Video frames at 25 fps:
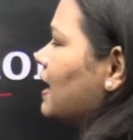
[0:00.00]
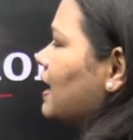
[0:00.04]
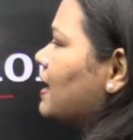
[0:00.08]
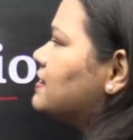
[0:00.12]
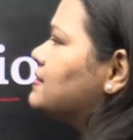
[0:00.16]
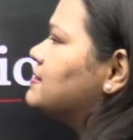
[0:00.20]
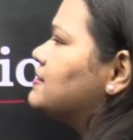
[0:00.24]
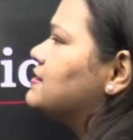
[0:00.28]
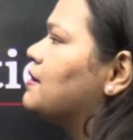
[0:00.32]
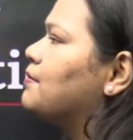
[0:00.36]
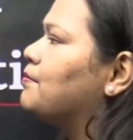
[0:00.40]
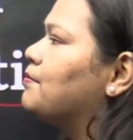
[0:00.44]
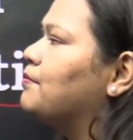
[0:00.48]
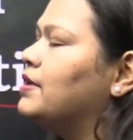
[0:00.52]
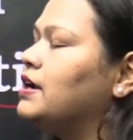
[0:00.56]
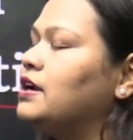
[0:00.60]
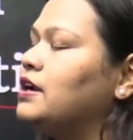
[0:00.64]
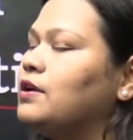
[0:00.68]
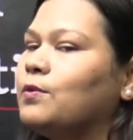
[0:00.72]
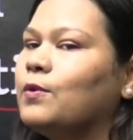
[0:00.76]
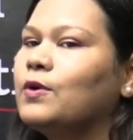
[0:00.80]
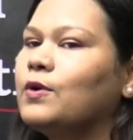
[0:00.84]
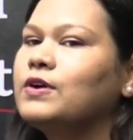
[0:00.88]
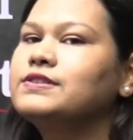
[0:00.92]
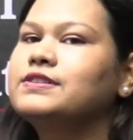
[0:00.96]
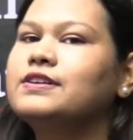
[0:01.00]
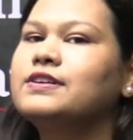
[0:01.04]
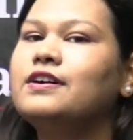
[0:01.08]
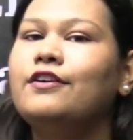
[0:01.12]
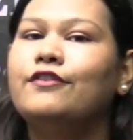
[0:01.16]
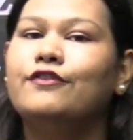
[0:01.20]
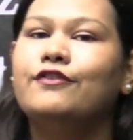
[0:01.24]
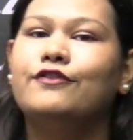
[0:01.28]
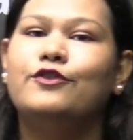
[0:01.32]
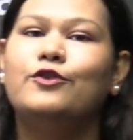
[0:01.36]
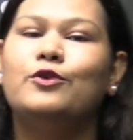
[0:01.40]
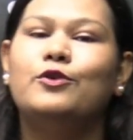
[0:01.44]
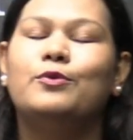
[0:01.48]
summit was a
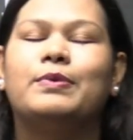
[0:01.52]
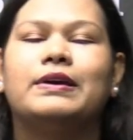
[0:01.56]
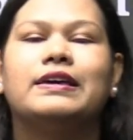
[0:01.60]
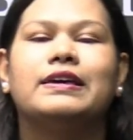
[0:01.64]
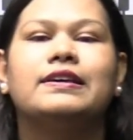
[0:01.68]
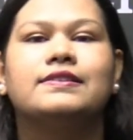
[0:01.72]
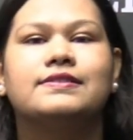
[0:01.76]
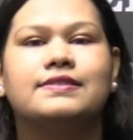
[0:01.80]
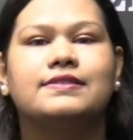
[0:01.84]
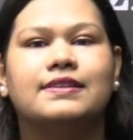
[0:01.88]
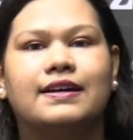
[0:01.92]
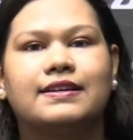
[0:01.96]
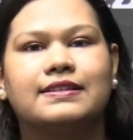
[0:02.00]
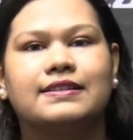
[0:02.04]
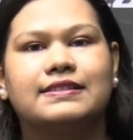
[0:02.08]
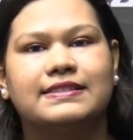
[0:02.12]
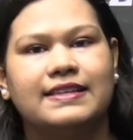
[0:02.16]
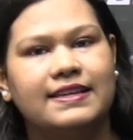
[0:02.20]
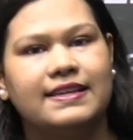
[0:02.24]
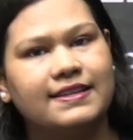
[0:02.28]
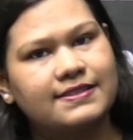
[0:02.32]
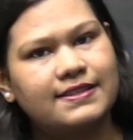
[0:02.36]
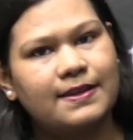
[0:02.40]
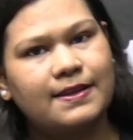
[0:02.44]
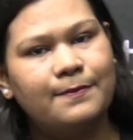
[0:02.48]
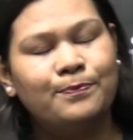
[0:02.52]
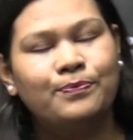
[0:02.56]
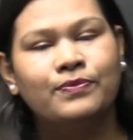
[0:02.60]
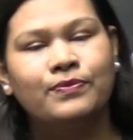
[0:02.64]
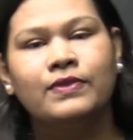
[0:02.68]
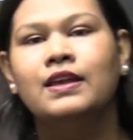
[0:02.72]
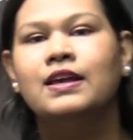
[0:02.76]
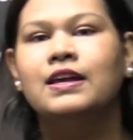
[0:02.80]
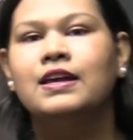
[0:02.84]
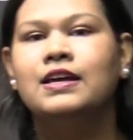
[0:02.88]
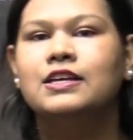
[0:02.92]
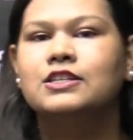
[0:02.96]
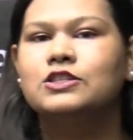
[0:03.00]
whooping success.
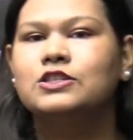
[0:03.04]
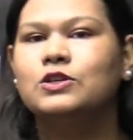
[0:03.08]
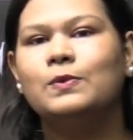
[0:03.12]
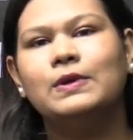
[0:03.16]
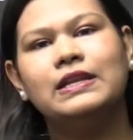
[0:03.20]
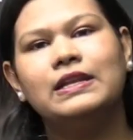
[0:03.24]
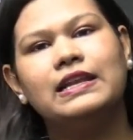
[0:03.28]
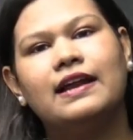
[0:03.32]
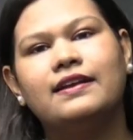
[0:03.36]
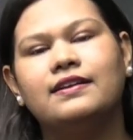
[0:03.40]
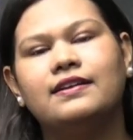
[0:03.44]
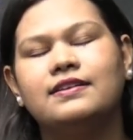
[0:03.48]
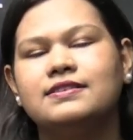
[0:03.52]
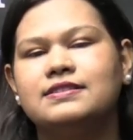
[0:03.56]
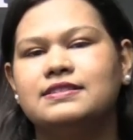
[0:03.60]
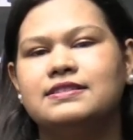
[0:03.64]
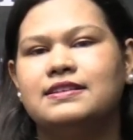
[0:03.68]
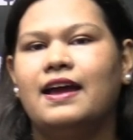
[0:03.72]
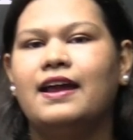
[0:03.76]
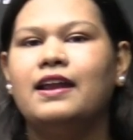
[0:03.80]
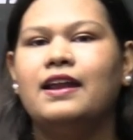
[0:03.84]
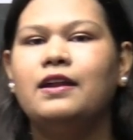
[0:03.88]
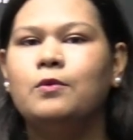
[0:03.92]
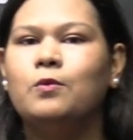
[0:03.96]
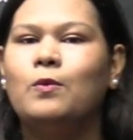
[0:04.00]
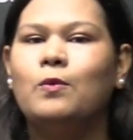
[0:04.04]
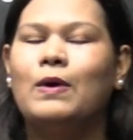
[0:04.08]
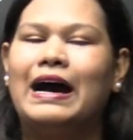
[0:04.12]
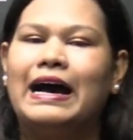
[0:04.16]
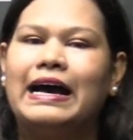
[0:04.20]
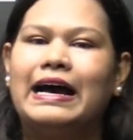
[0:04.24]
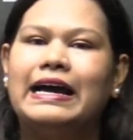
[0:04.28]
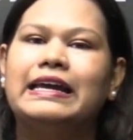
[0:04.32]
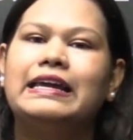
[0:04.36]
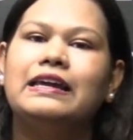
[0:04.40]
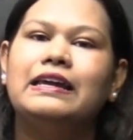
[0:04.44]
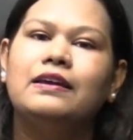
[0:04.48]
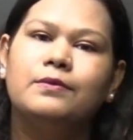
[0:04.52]
So we'll understand
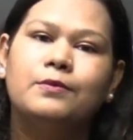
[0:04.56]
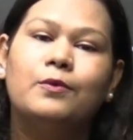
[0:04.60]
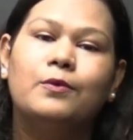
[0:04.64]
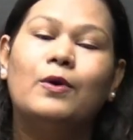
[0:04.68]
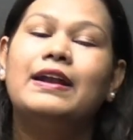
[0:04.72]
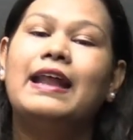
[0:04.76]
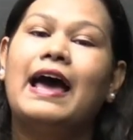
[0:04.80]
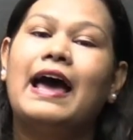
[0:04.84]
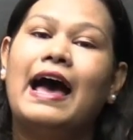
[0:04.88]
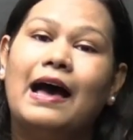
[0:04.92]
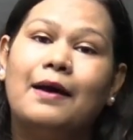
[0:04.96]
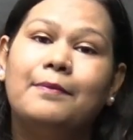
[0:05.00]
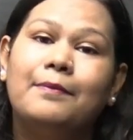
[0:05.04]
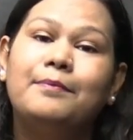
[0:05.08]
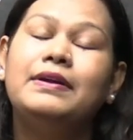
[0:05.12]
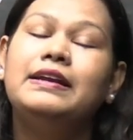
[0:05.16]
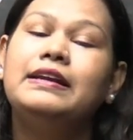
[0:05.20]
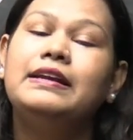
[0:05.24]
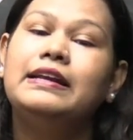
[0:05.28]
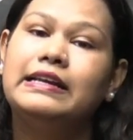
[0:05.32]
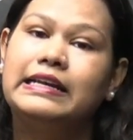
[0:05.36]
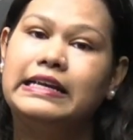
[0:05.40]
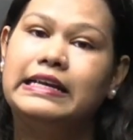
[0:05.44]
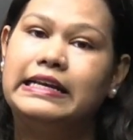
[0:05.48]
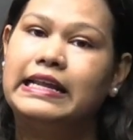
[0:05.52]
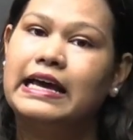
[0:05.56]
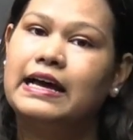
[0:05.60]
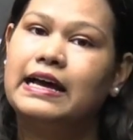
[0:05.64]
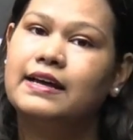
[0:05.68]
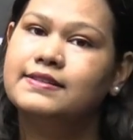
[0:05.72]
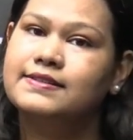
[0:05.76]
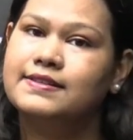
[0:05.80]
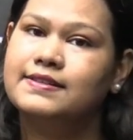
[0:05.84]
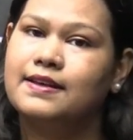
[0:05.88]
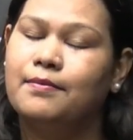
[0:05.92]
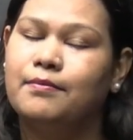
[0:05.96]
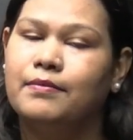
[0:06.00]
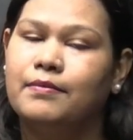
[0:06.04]
what happened in India's
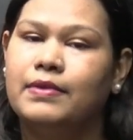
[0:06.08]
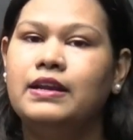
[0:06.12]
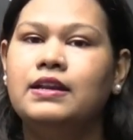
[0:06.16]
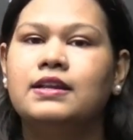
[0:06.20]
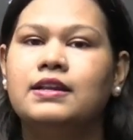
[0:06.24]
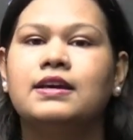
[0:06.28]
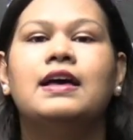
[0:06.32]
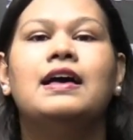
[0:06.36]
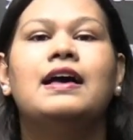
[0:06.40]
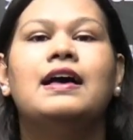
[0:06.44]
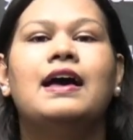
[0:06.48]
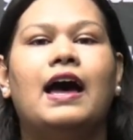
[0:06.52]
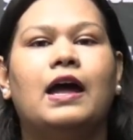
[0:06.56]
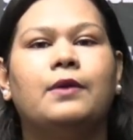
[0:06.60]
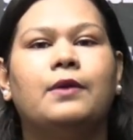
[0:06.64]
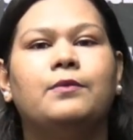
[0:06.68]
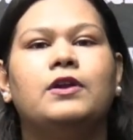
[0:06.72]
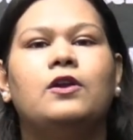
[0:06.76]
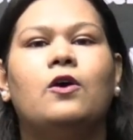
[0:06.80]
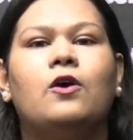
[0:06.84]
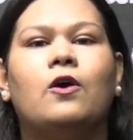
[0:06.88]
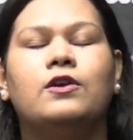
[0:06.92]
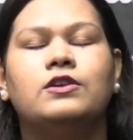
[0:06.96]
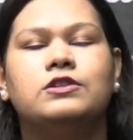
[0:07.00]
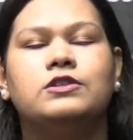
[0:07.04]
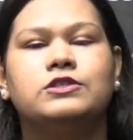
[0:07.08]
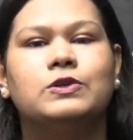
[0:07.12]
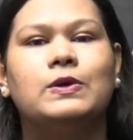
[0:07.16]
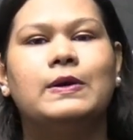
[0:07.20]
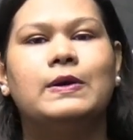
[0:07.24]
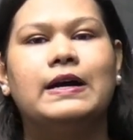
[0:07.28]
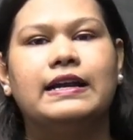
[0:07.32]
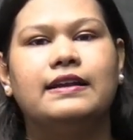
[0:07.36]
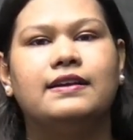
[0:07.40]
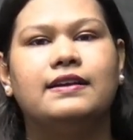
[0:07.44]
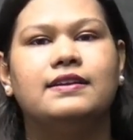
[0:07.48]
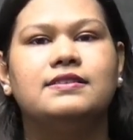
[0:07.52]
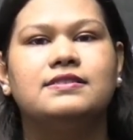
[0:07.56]
summit, and we'll also
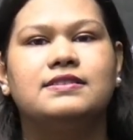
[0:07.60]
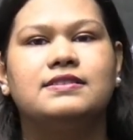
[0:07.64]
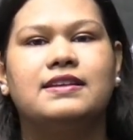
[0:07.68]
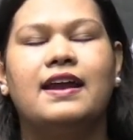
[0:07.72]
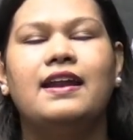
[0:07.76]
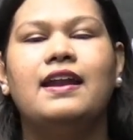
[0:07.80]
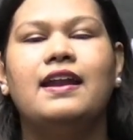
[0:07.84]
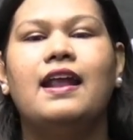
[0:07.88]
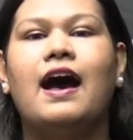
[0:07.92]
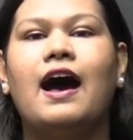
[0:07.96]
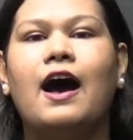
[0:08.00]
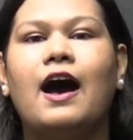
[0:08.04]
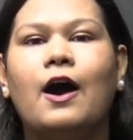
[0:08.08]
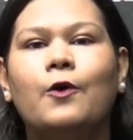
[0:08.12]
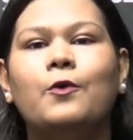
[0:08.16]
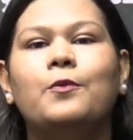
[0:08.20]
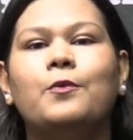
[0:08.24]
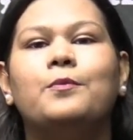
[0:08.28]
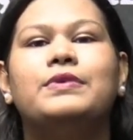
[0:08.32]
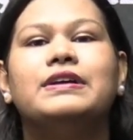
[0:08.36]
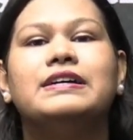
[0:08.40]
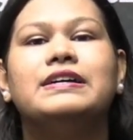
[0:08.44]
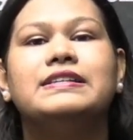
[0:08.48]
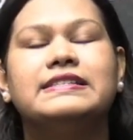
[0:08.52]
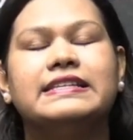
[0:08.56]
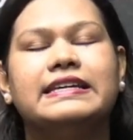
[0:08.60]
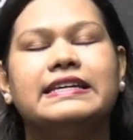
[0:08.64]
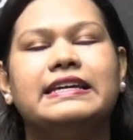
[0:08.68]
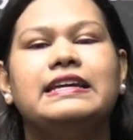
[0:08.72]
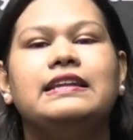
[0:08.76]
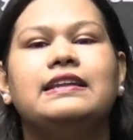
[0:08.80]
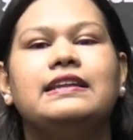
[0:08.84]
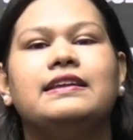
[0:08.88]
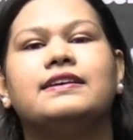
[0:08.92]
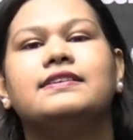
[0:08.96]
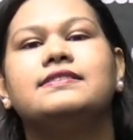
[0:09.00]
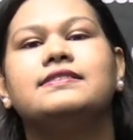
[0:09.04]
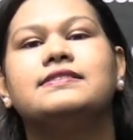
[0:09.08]
understand how Brazil
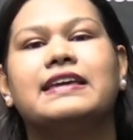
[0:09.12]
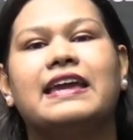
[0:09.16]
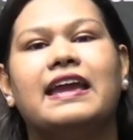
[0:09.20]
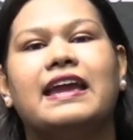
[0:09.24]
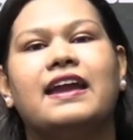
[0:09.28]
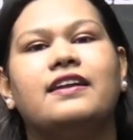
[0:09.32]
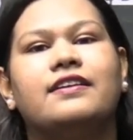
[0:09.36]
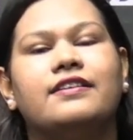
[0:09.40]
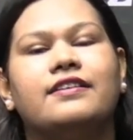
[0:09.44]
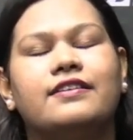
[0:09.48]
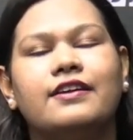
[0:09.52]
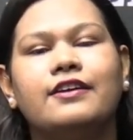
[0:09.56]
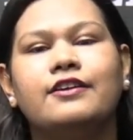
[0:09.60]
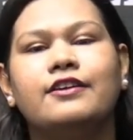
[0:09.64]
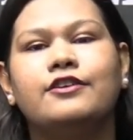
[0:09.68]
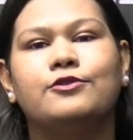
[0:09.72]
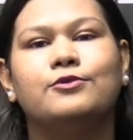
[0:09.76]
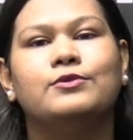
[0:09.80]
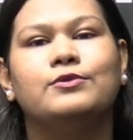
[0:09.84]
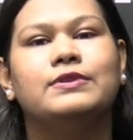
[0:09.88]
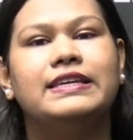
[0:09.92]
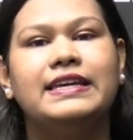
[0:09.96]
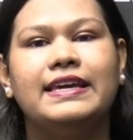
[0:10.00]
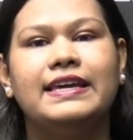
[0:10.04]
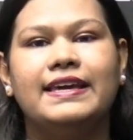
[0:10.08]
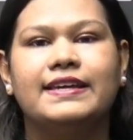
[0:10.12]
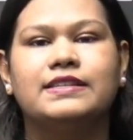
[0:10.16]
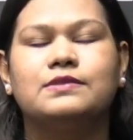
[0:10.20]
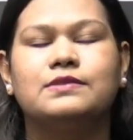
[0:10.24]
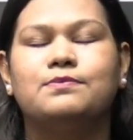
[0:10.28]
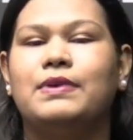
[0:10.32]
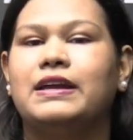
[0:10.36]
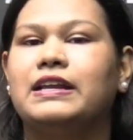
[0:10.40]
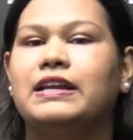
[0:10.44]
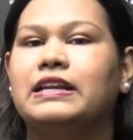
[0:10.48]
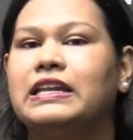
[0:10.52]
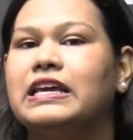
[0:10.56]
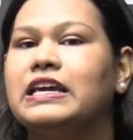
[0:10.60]
is catering to the
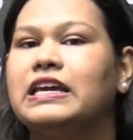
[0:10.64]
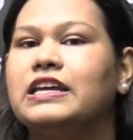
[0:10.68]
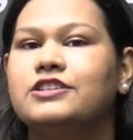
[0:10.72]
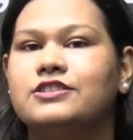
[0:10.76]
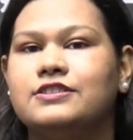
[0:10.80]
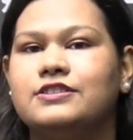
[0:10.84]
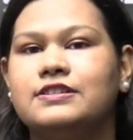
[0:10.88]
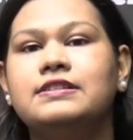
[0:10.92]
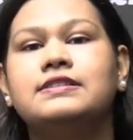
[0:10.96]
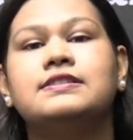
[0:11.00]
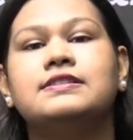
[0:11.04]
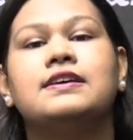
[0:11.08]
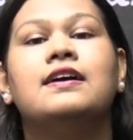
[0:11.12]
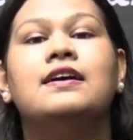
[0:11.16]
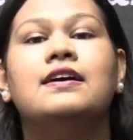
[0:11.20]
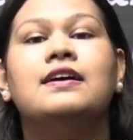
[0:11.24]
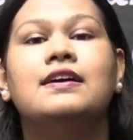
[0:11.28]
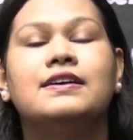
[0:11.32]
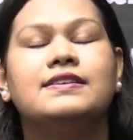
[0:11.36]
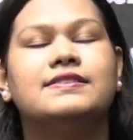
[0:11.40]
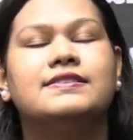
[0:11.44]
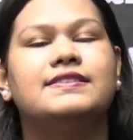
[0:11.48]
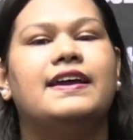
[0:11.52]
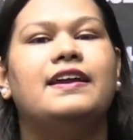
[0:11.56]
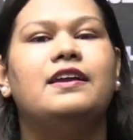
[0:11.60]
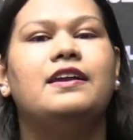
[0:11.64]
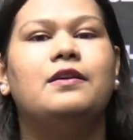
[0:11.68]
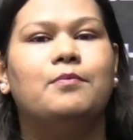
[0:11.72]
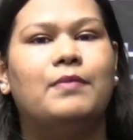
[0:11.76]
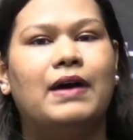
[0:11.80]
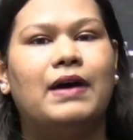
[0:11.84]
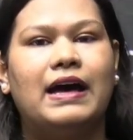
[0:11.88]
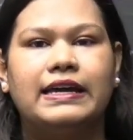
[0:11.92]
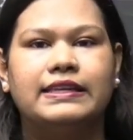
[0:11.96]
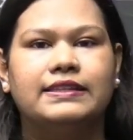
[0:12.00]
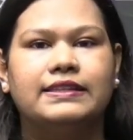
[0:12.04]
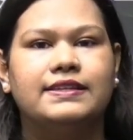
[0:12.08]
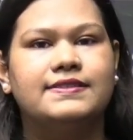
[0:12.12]
expectations set by
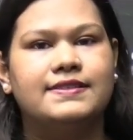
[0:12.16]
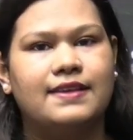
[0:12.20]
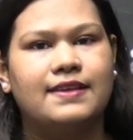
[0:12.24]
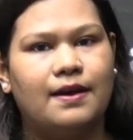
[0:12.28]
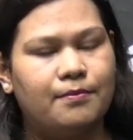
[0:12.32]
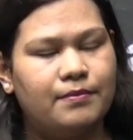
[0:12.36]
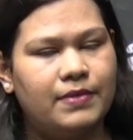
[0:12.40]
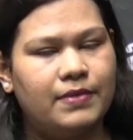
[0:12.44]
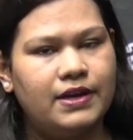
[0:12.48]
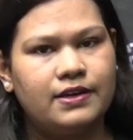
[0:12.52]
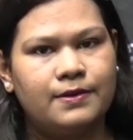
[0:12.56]
the summit.